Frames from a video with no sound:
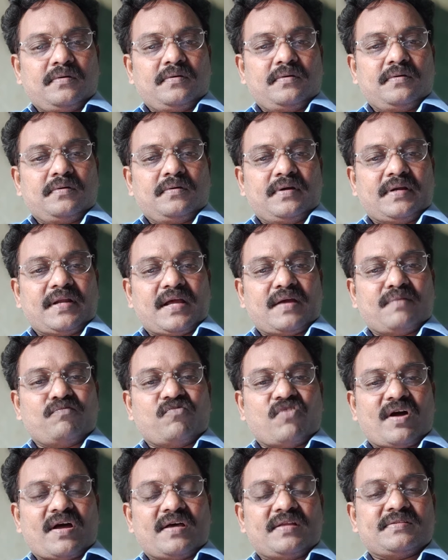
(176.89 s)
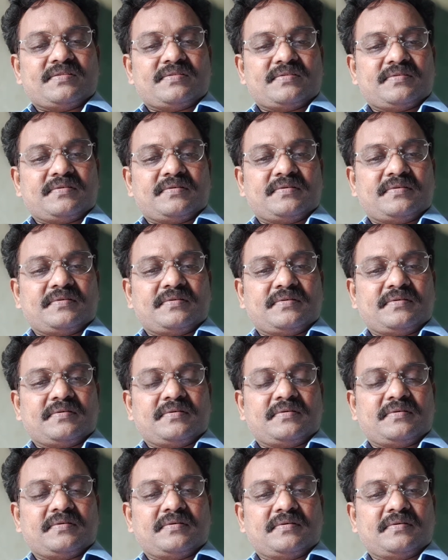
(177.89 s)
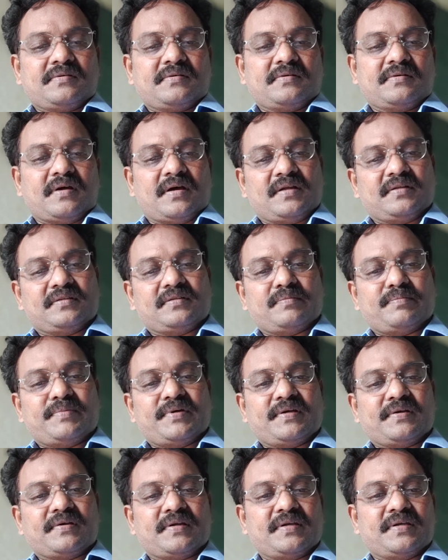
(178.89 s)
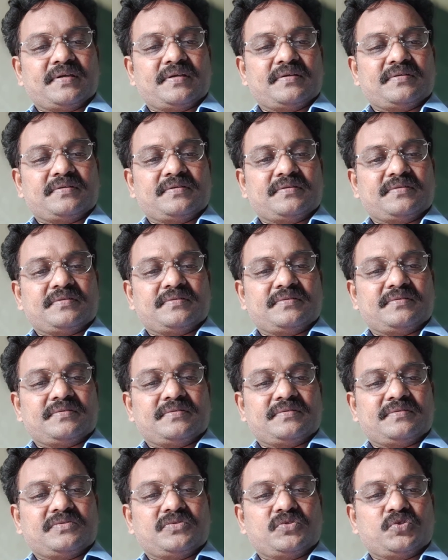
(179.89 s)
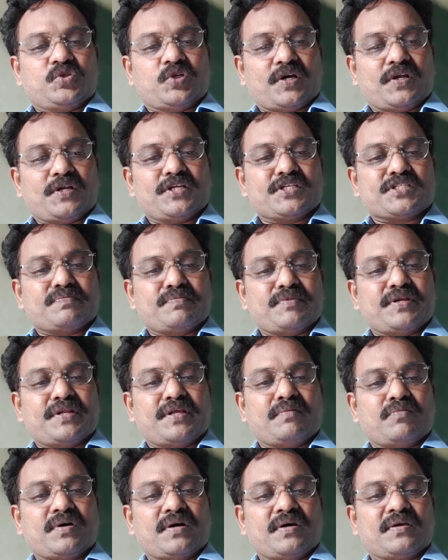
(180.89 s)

Graham Walsh, Arthur Bentley, Charles Merriam are